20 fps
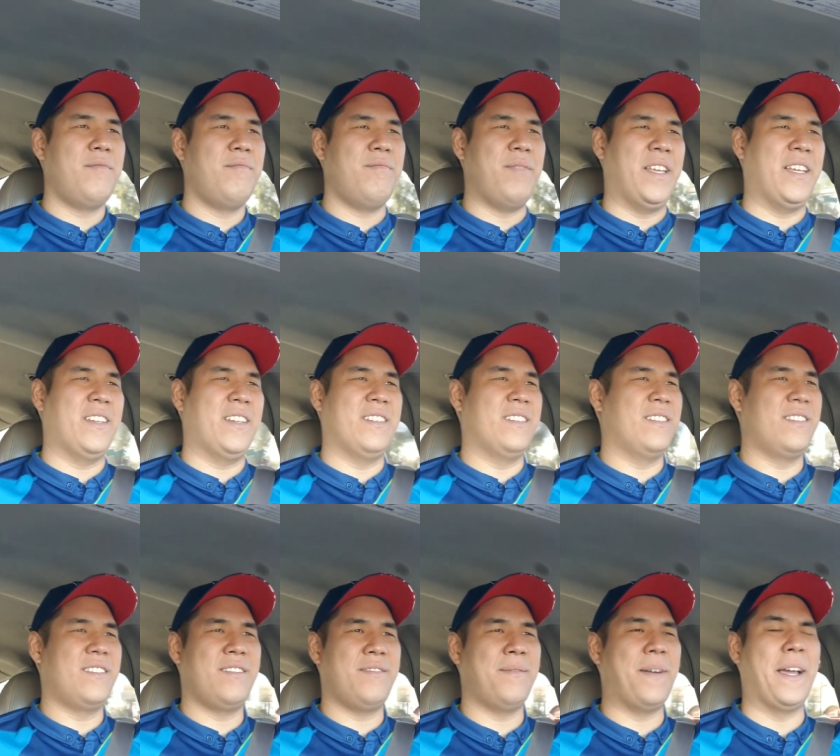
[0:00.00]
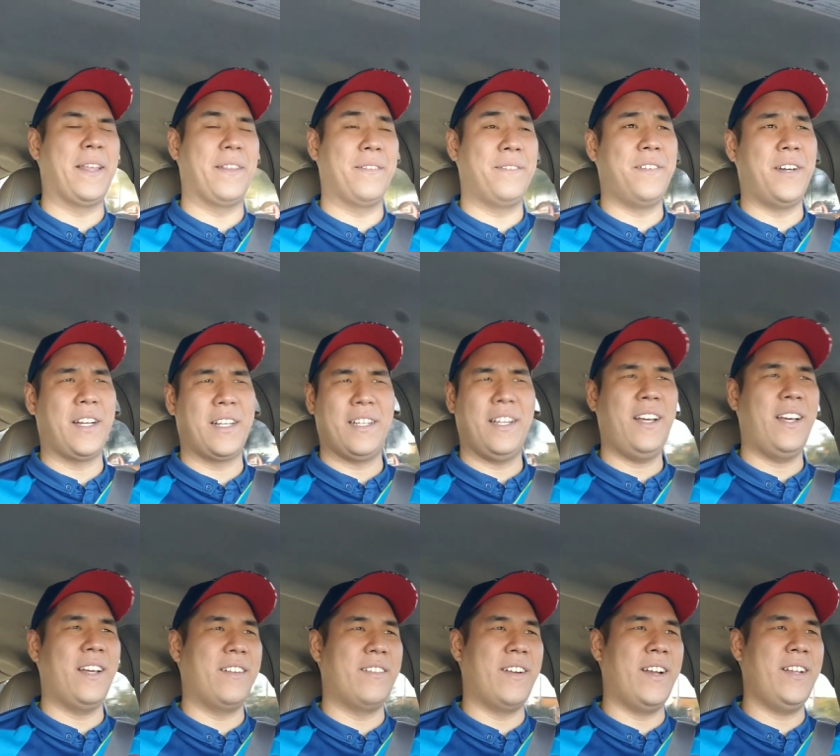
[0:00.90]
Because why the fuck
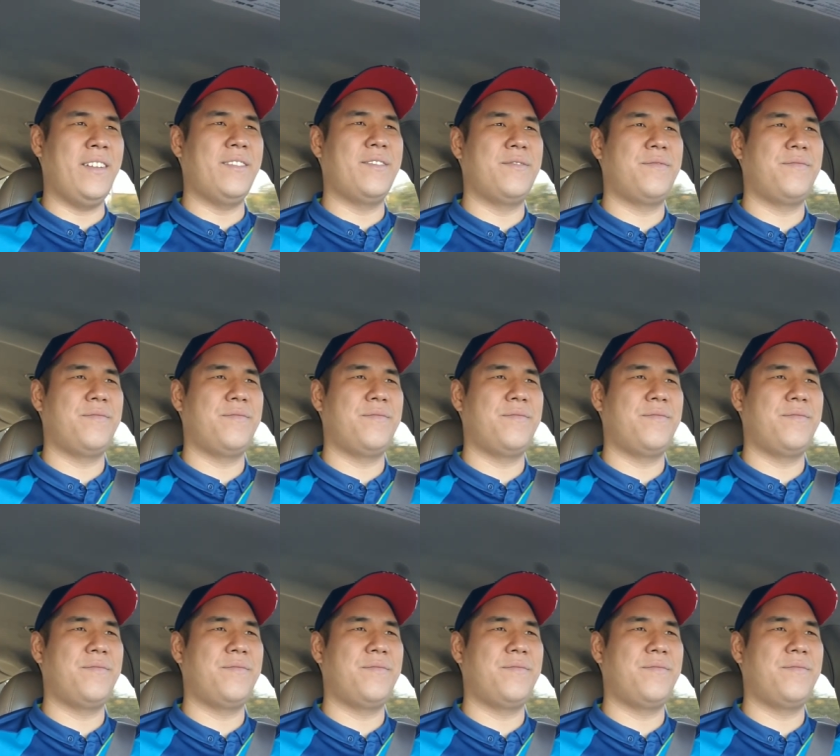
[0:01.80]
not, right?